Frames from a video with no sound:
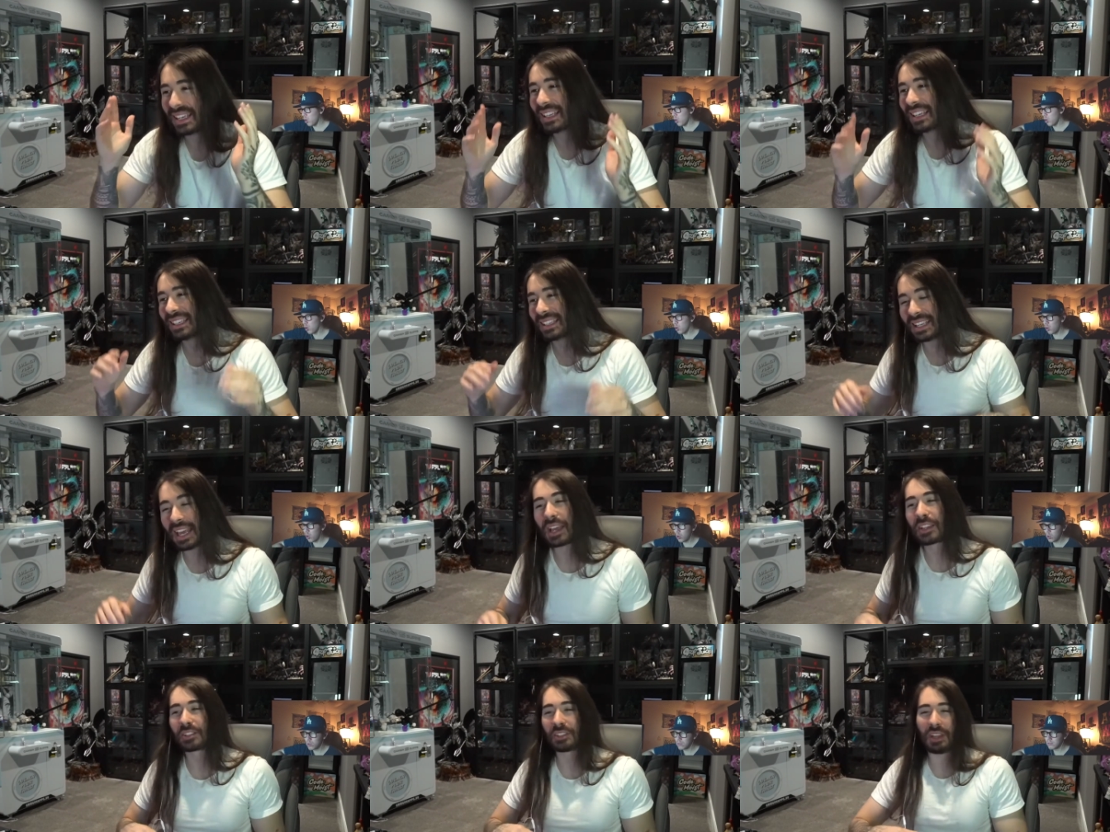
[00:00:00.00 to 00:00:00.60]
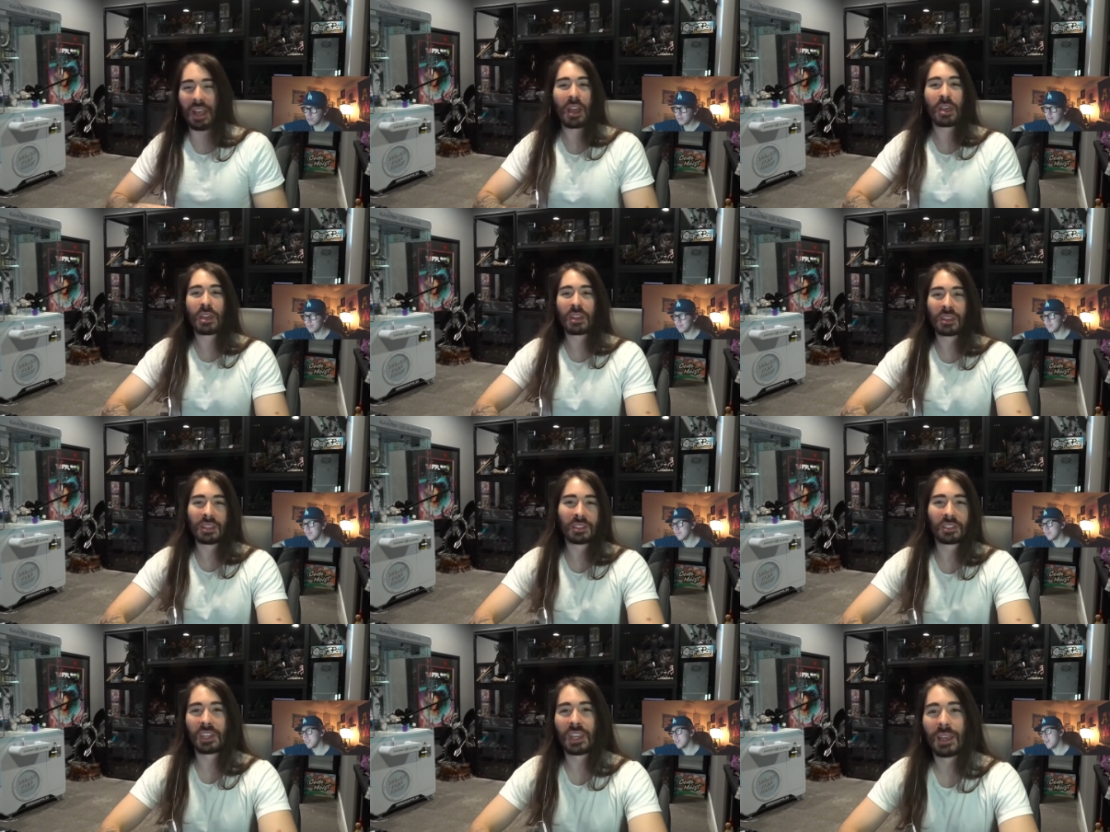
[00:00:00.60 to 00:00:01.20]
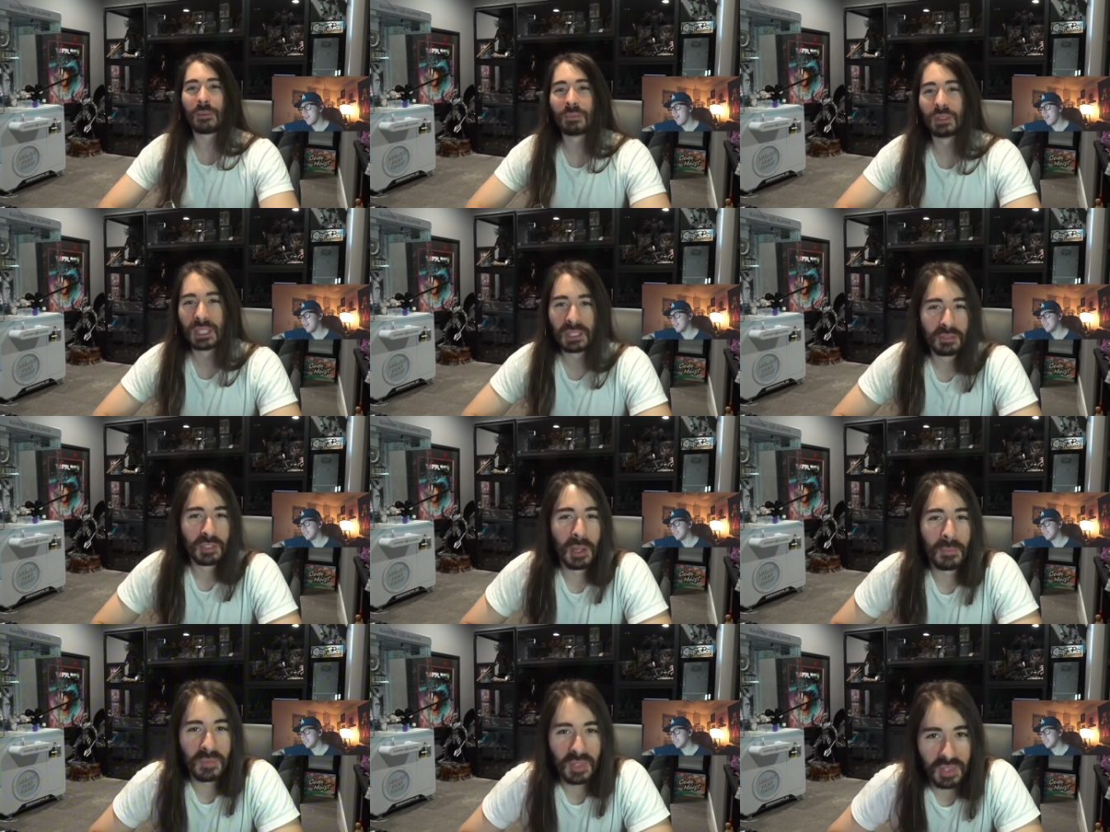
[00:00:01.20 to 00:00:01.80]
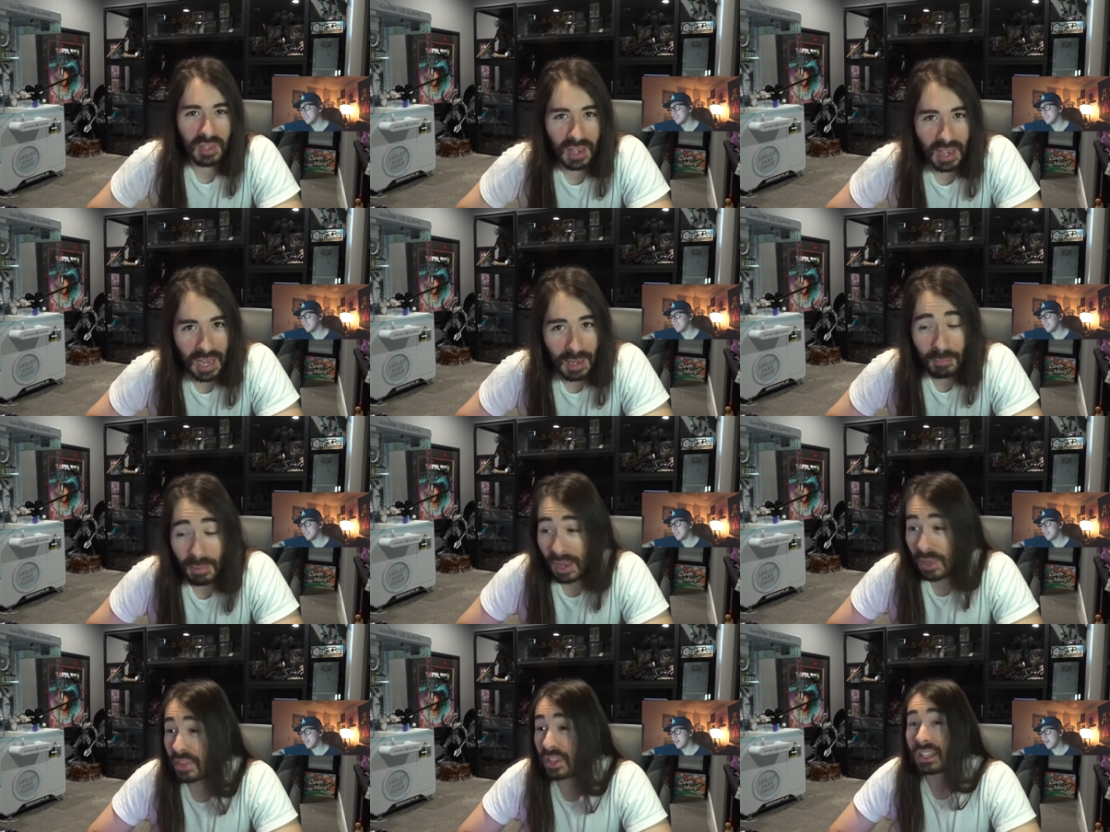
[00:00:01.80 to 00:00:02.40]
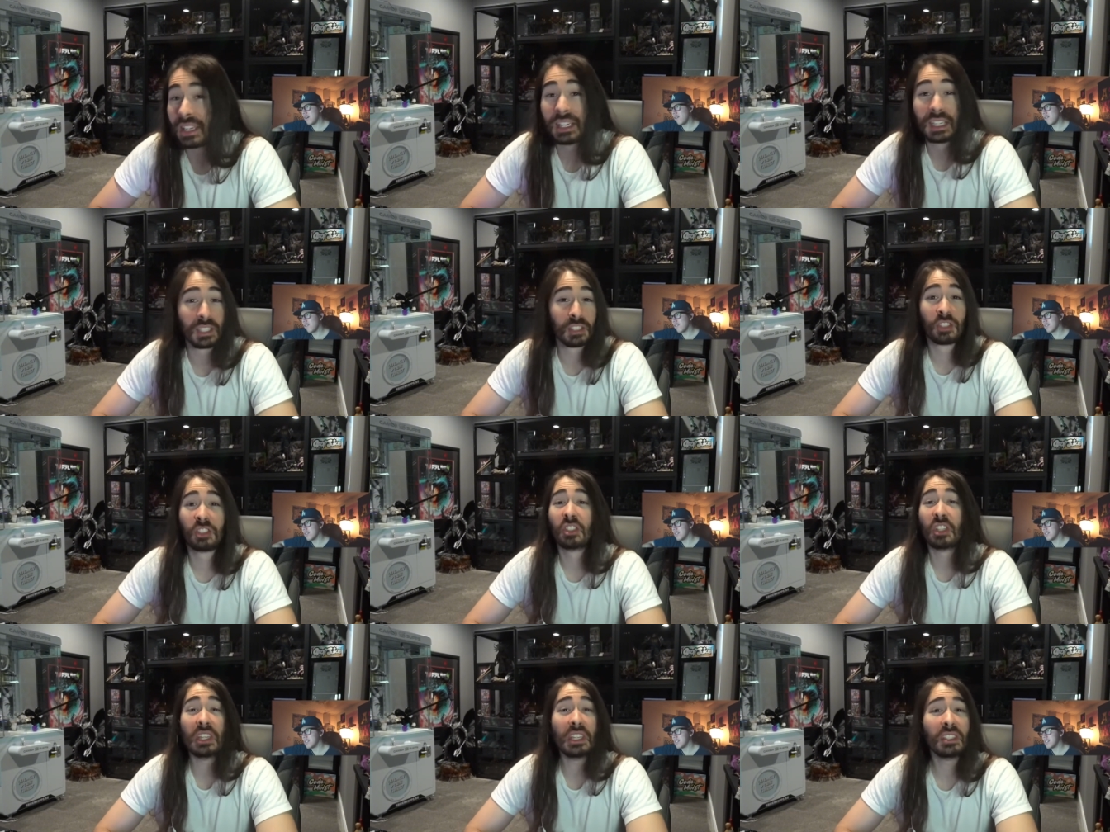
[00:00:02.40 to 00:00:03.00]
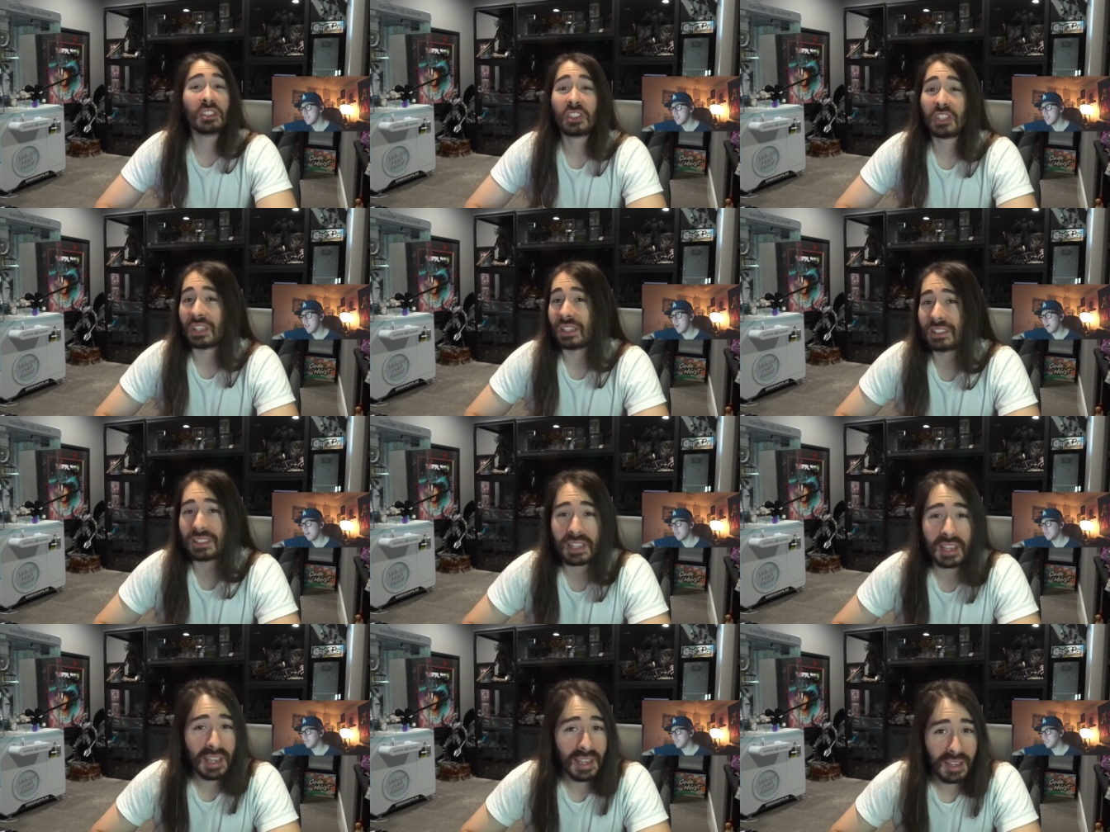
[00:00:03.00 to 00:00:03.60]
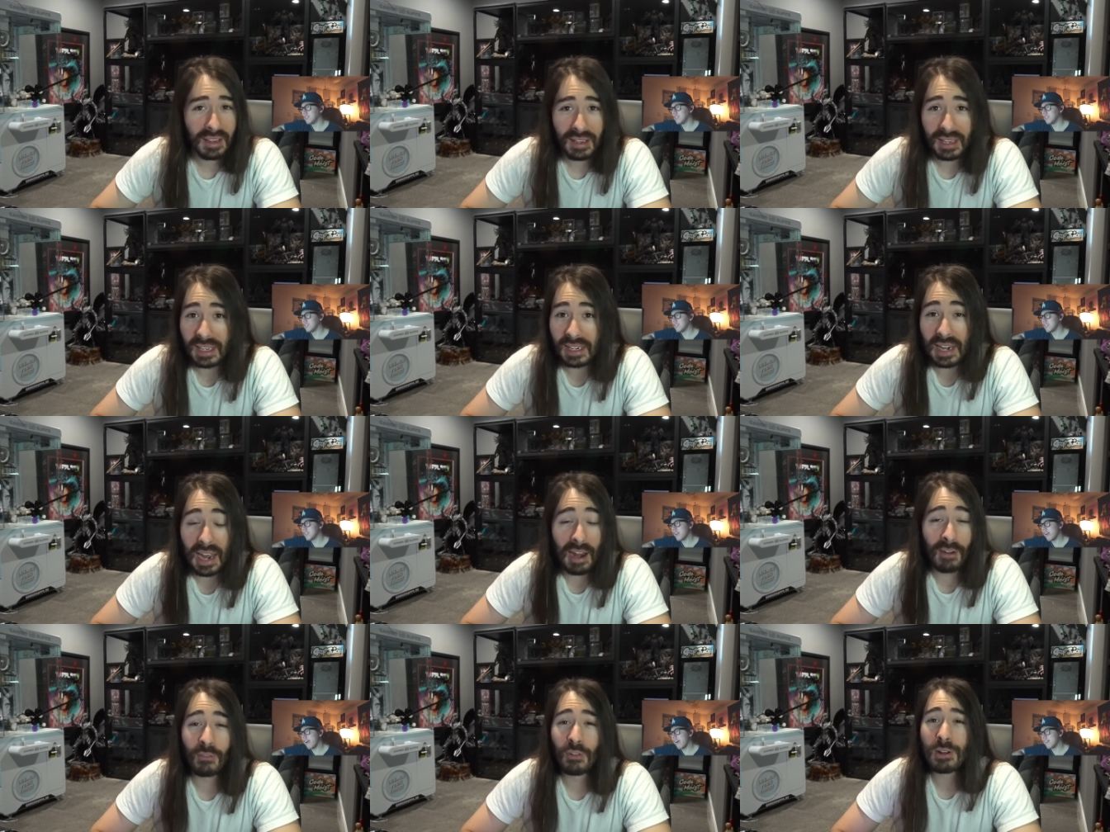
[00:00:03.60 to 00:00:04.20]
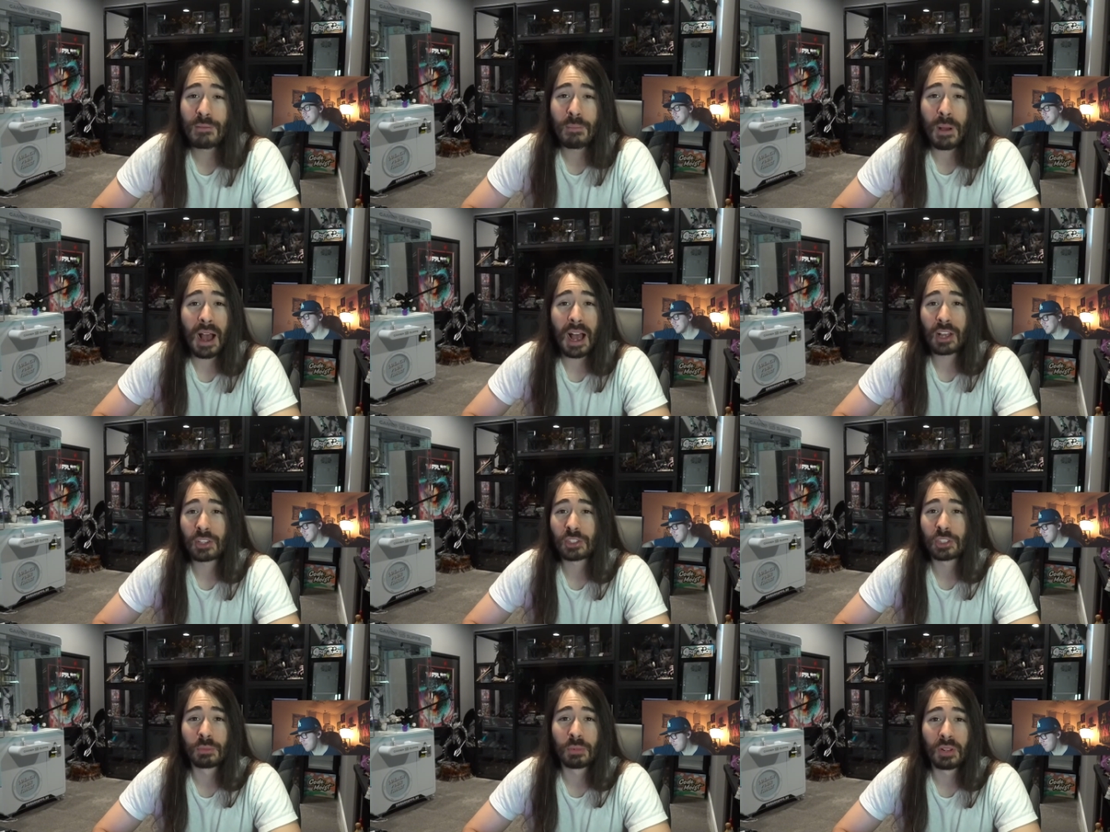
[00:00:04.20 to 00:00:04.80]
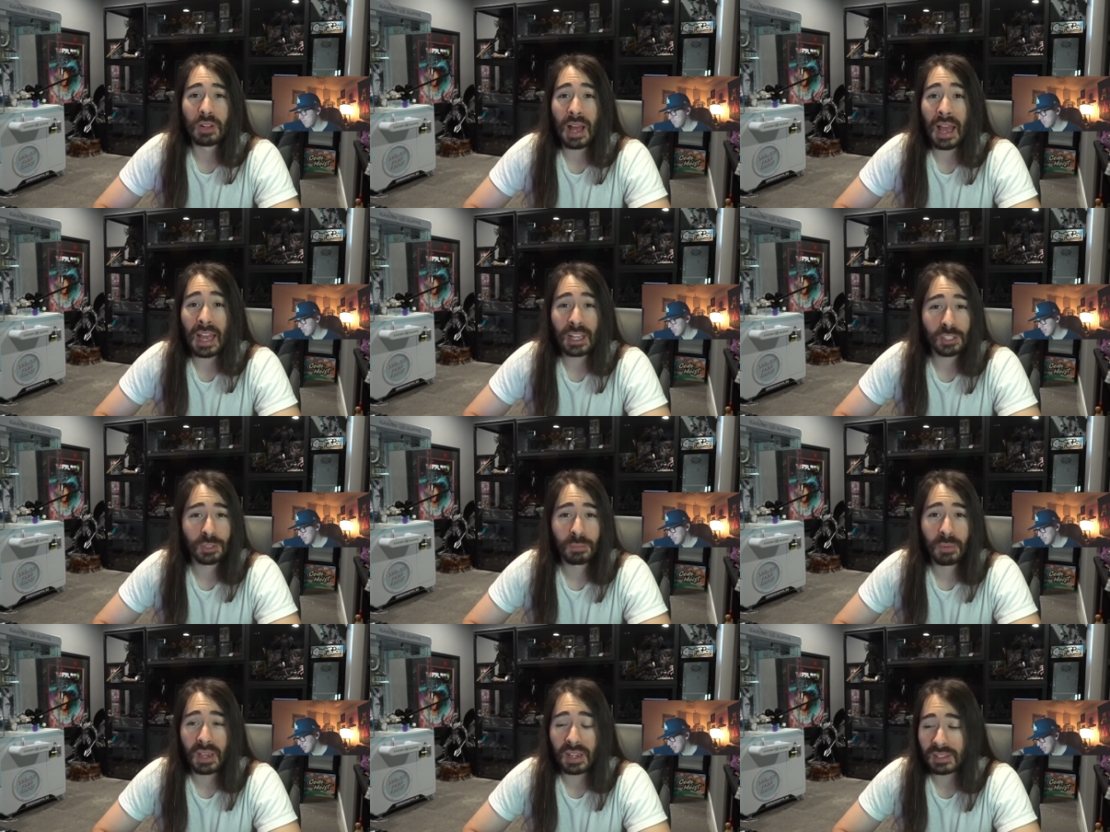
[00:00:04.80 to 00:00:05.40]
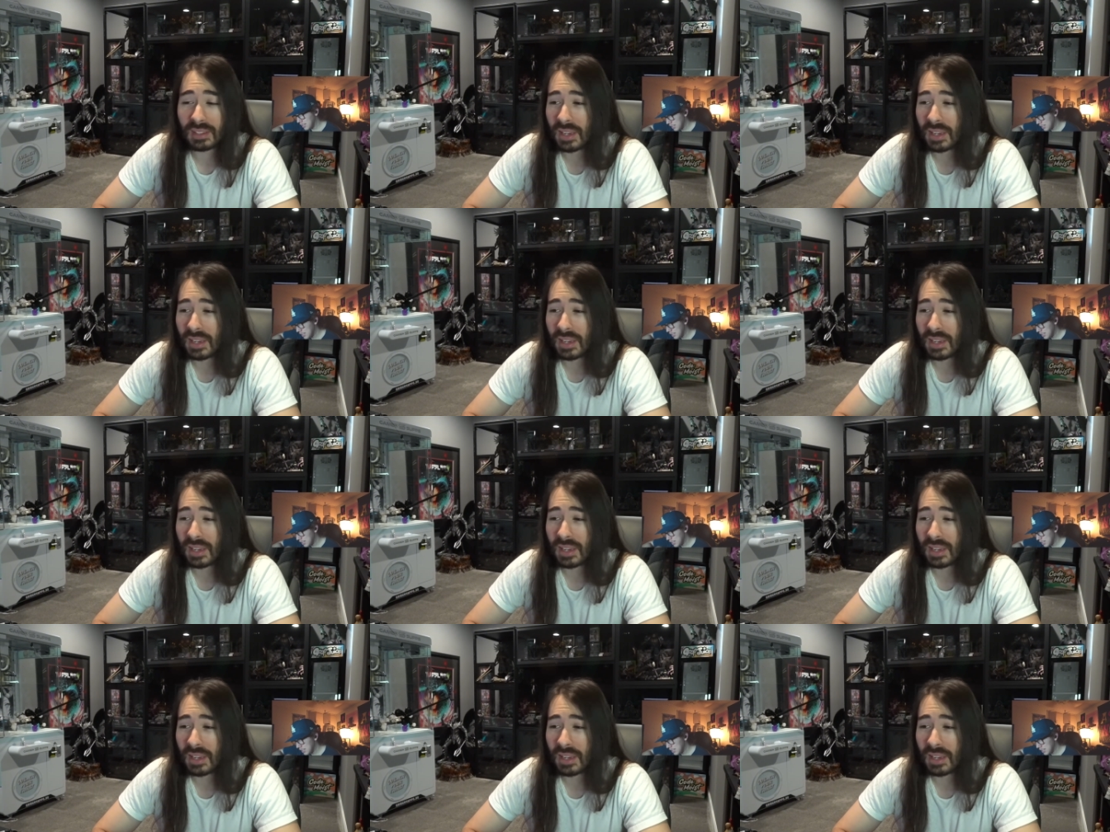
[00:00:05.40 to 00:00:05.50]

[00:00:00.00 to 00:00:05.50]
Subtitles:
yes, I think this game lives up to the hype. I think it exceeds it in every possible aspect.